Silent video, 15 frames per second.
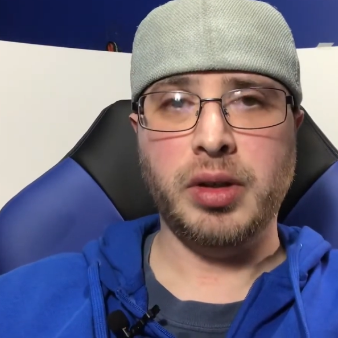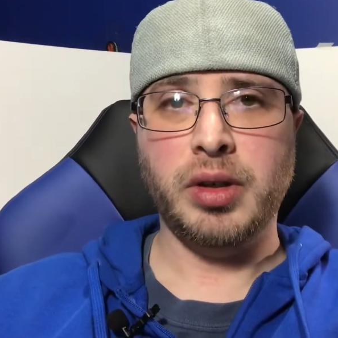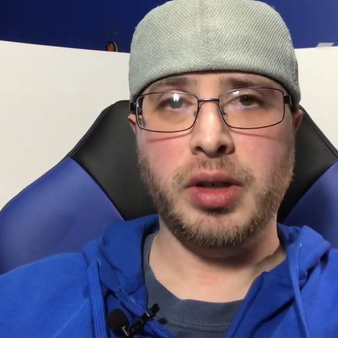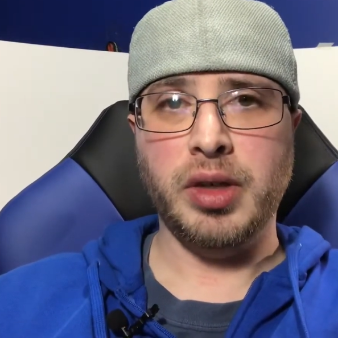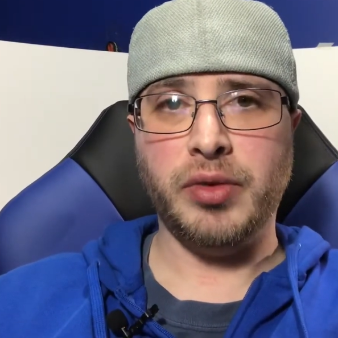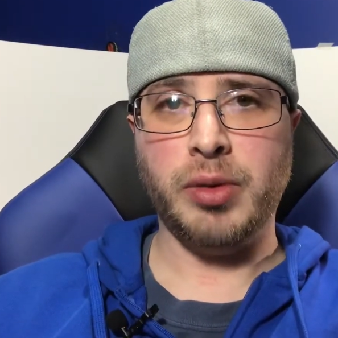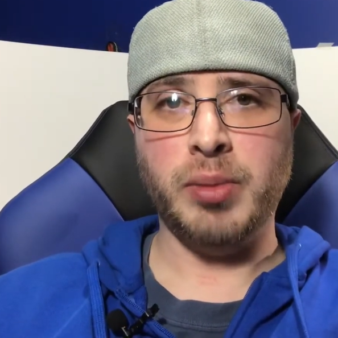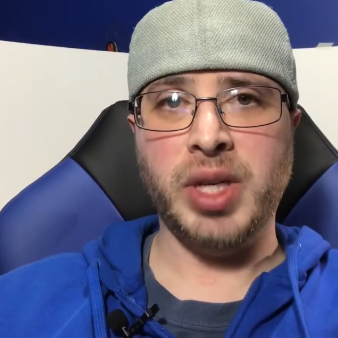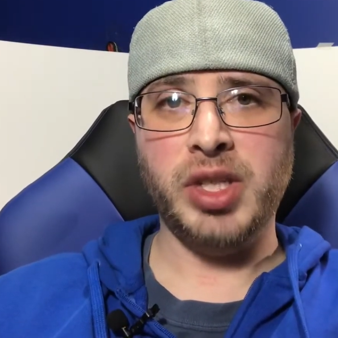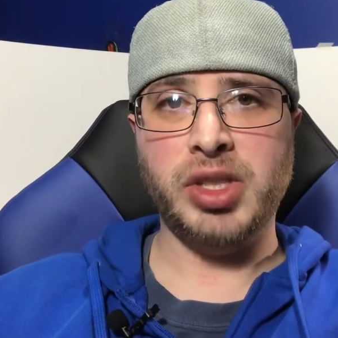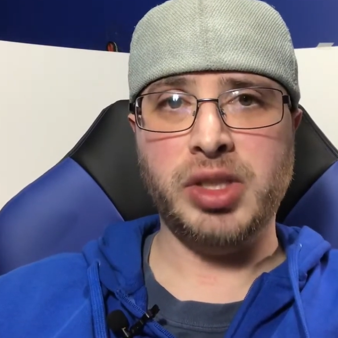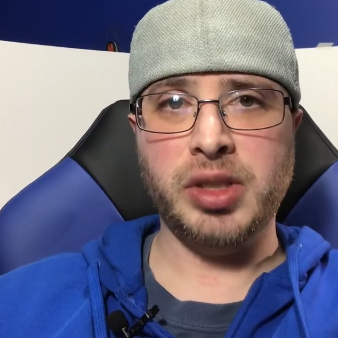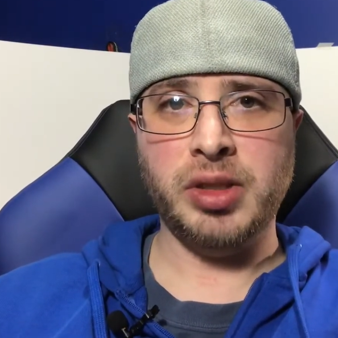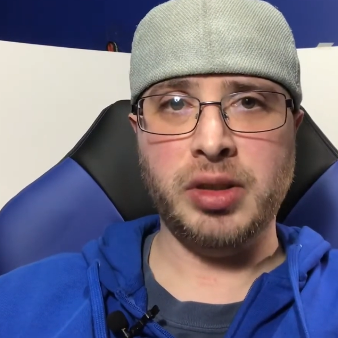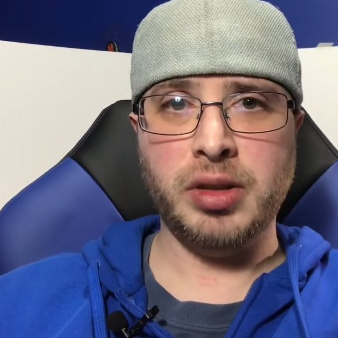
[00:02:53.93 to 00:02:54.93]

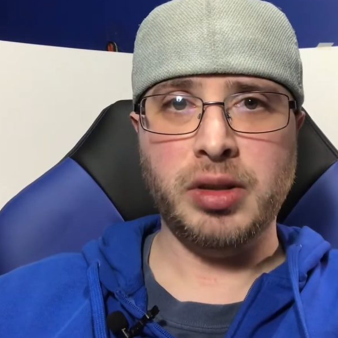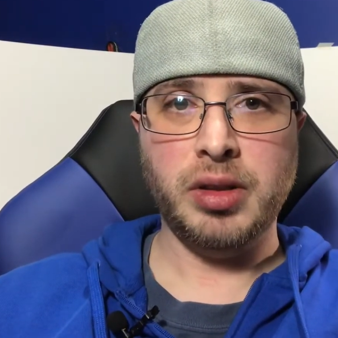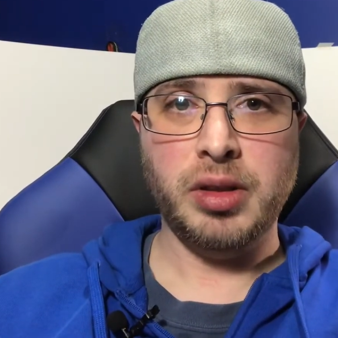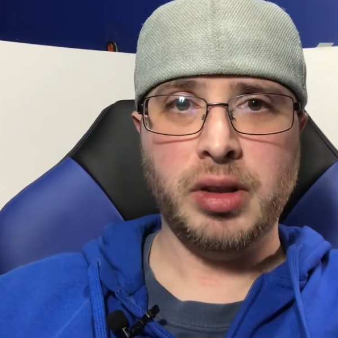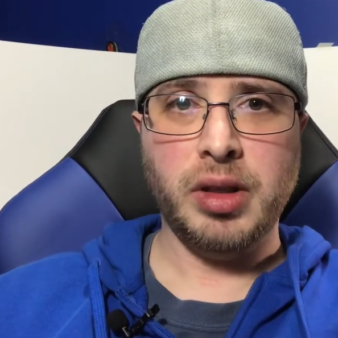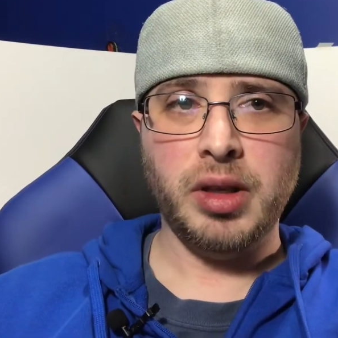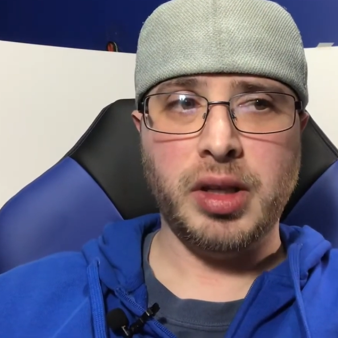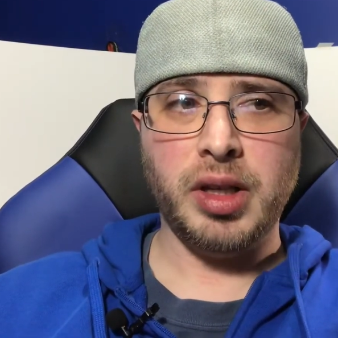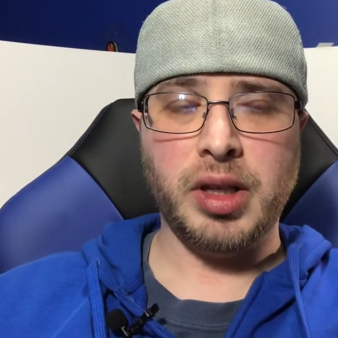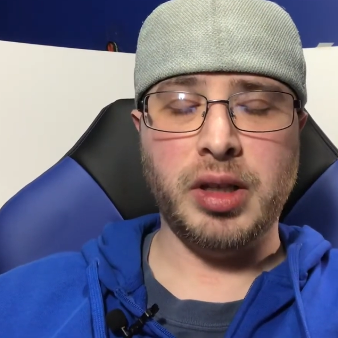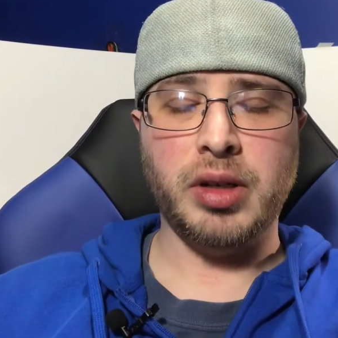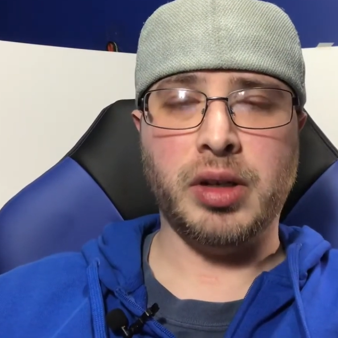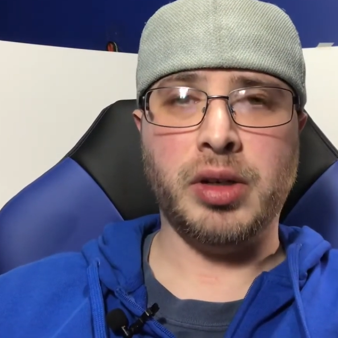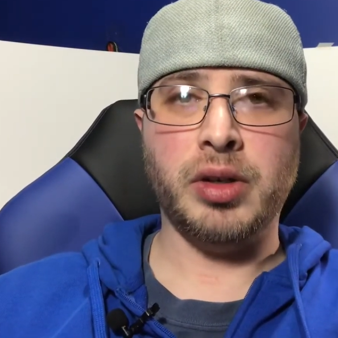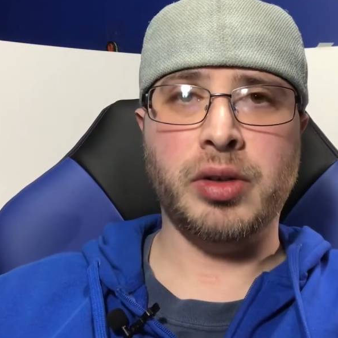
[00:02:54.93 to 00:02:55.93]
information and
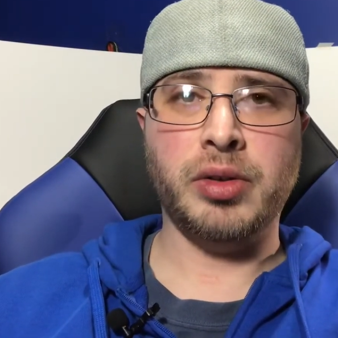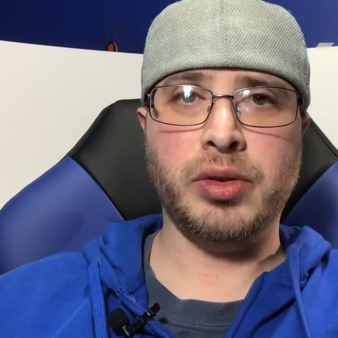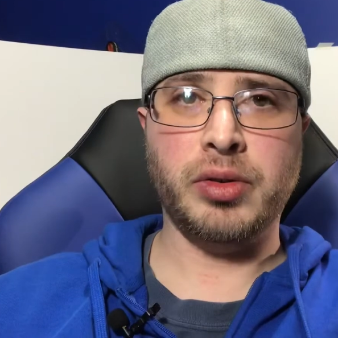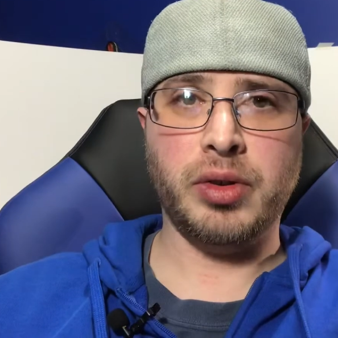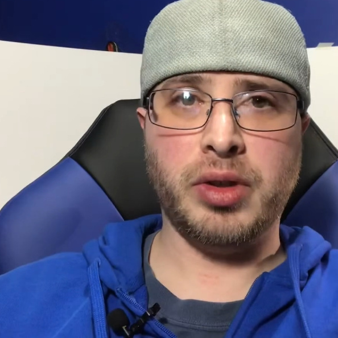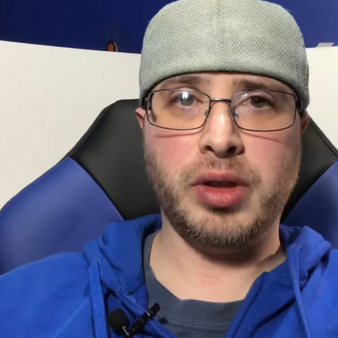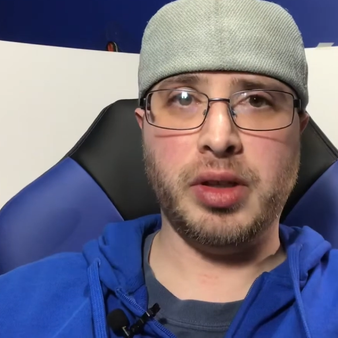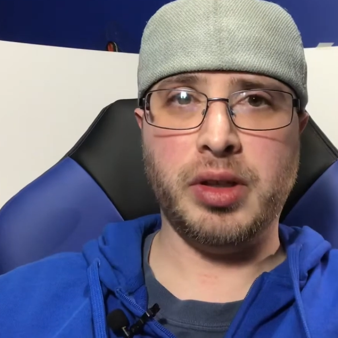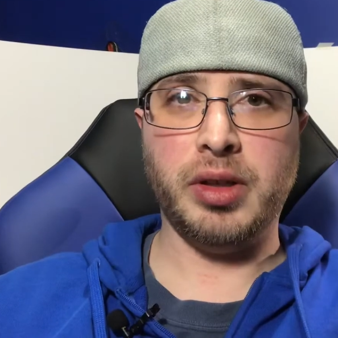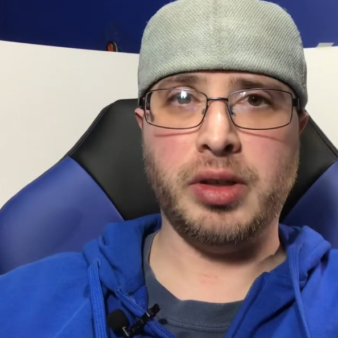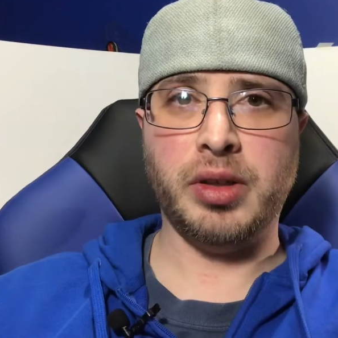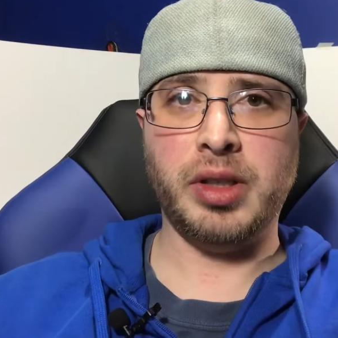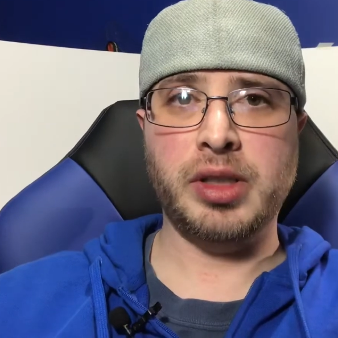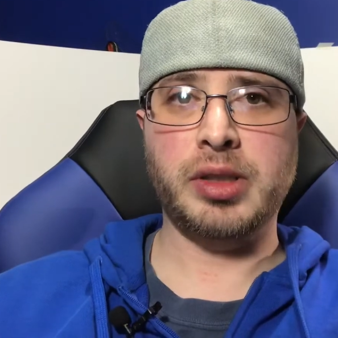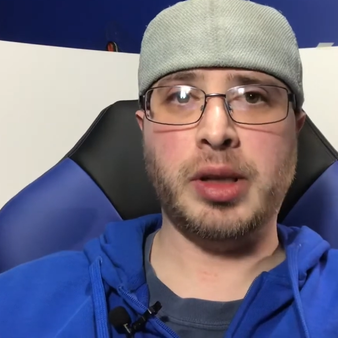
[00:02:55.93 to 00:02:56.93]
all the
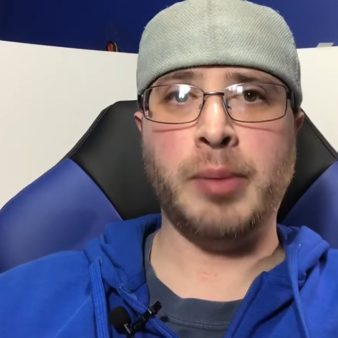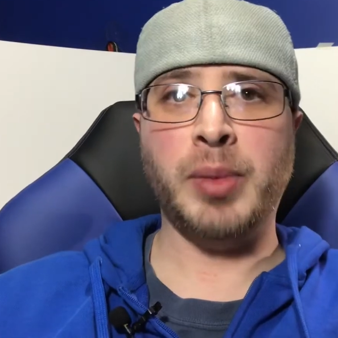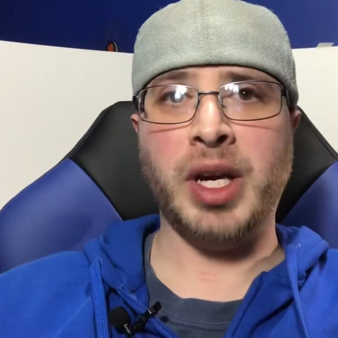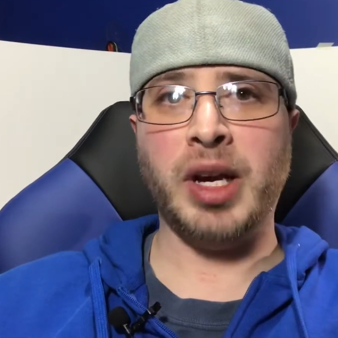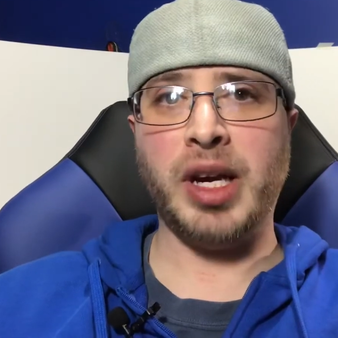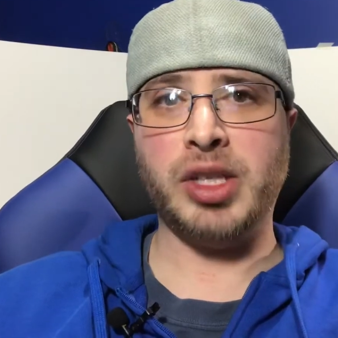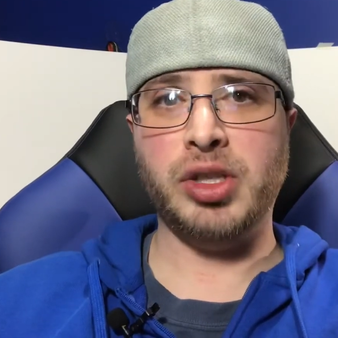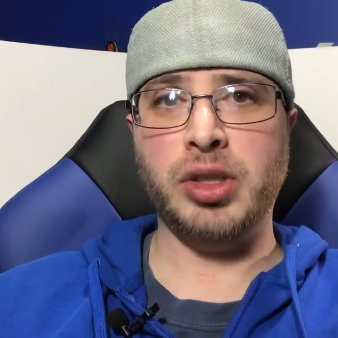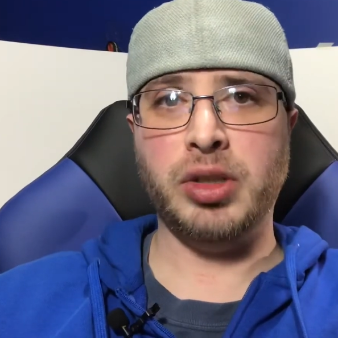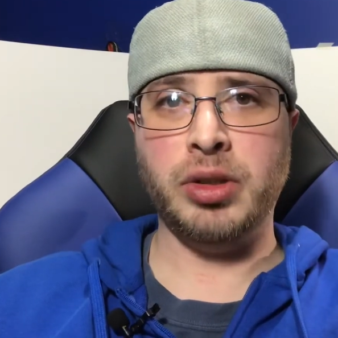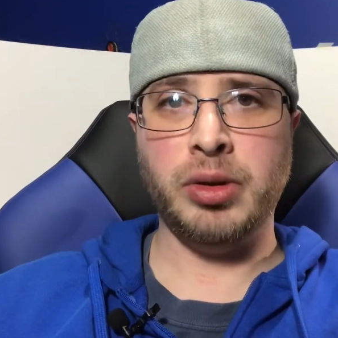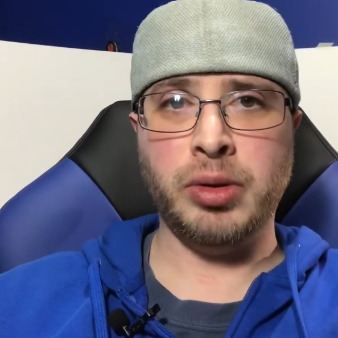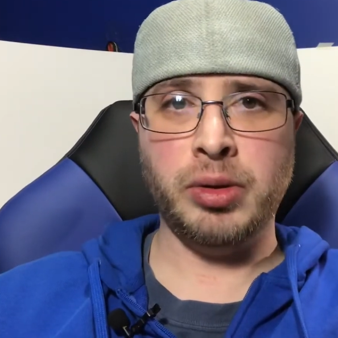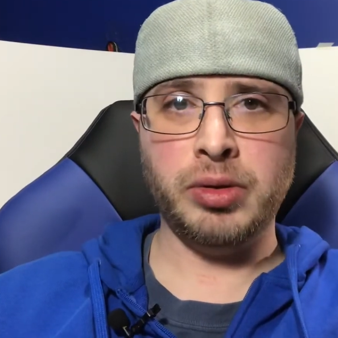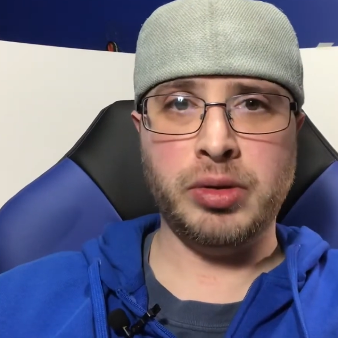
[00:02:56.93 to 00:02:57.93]
things I might actually
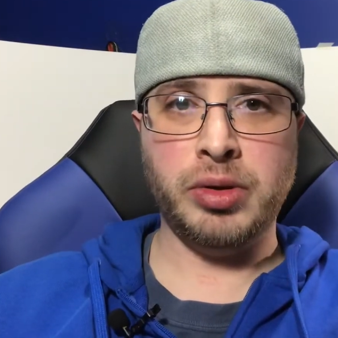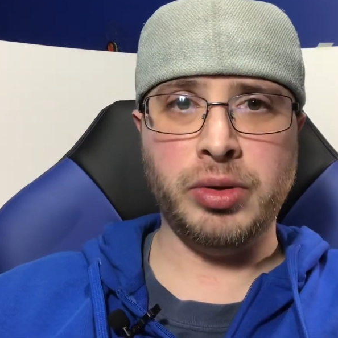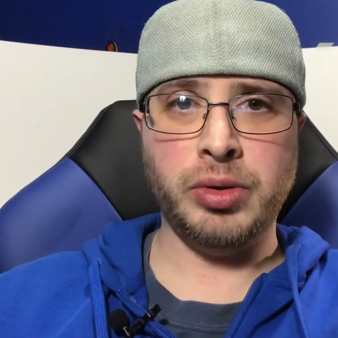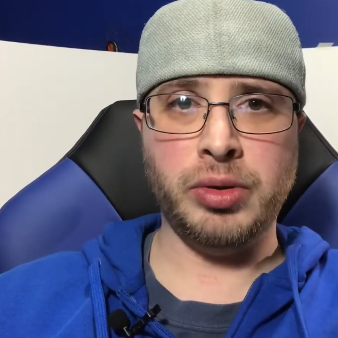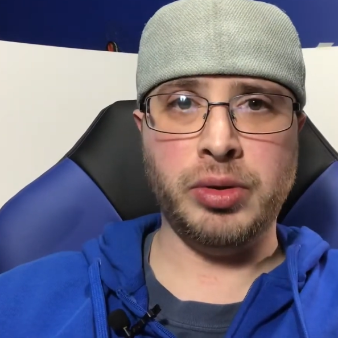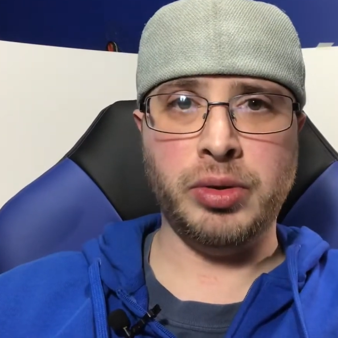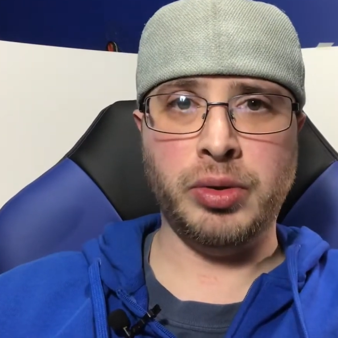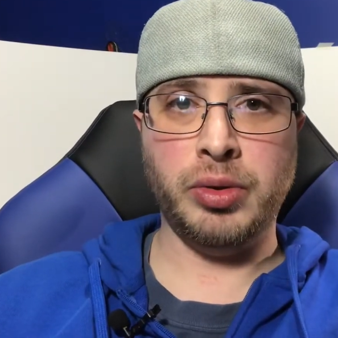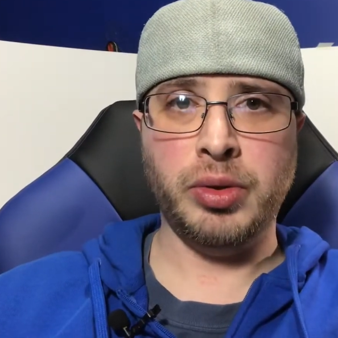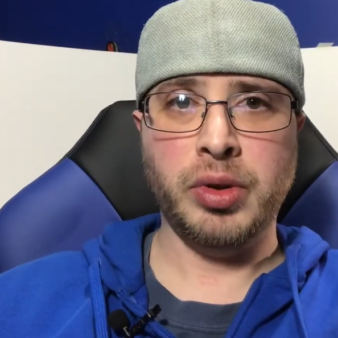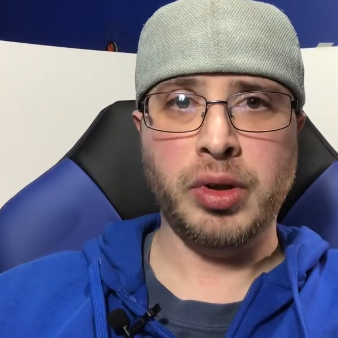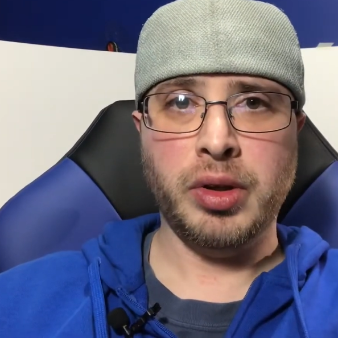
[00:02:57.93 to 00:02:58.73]
do to